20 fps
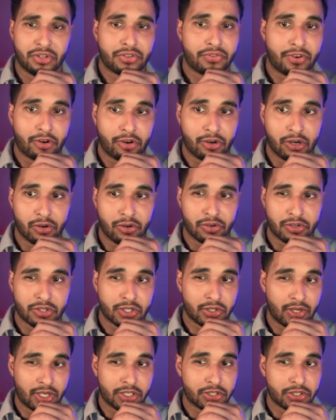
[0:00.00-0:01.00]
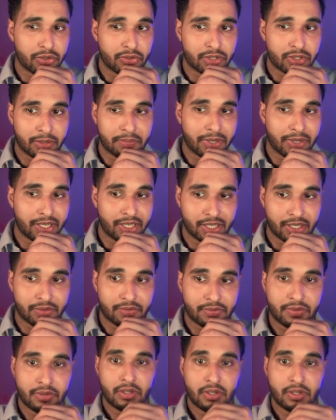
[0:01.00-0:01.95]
very long, so I chose a PDF.